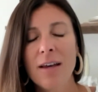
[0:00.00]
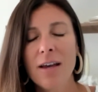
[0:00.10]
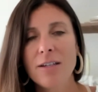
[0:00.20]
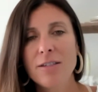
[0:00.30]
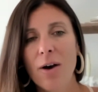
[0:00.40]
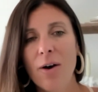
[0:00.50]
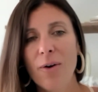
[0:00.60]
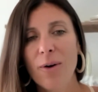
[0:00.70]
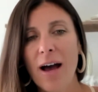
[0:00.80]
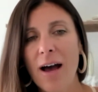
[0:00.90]

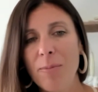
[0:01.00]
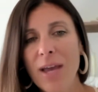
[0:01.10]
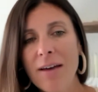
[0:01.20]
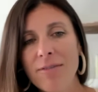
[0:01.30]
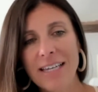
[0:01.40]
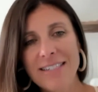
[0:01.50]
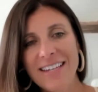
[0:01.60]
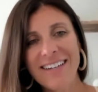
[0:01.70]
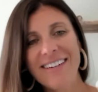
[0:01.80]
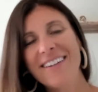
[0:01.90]
So we have
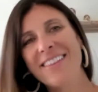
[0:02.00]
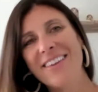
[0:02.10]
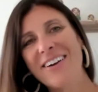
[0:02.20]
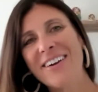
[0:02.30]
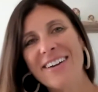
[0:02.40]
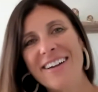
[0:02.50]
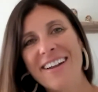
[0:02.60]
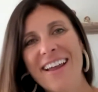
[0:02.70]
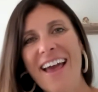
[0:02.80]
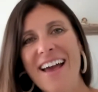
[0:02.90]
listen,
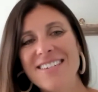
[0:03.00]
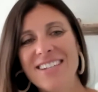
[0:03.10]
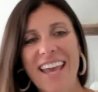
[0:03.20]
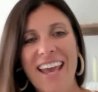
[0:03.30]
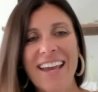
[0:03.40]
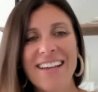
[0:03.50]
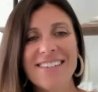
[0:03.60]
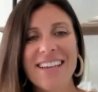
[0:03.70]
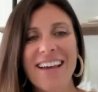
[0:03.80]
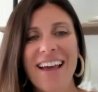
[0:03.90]
learn,
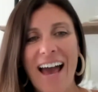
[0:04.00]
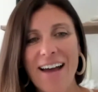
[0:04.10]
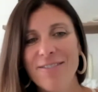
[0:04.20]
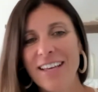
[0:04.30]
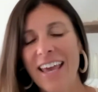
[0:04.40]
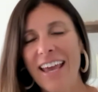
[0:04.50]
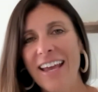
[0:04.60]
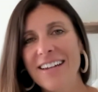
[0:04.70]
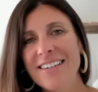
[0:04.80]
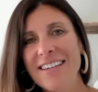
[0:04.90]
educate,
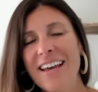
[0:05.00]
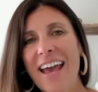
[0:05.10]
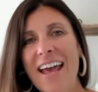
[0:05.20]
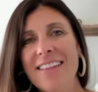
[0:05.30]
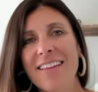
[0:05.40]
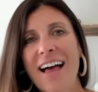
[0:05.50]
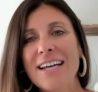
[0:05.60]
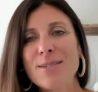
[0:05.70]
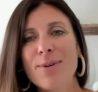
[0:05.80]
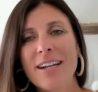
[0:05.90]
advocate, and the
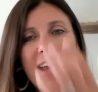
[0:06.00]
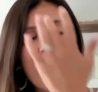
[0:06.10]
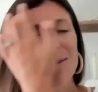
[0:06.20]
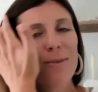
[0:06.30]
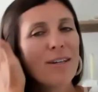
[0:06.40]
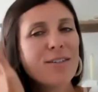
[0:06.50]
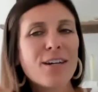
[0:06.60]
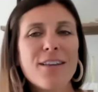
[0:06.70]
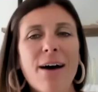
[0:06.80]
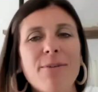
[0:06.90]
last one, Cass, will you
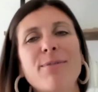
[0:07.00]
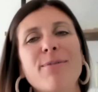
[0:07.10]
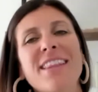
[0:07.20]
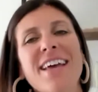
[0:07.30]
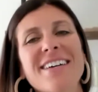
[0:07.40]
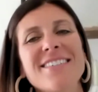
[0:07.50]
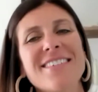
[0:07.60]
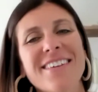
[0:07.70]
share that one with us?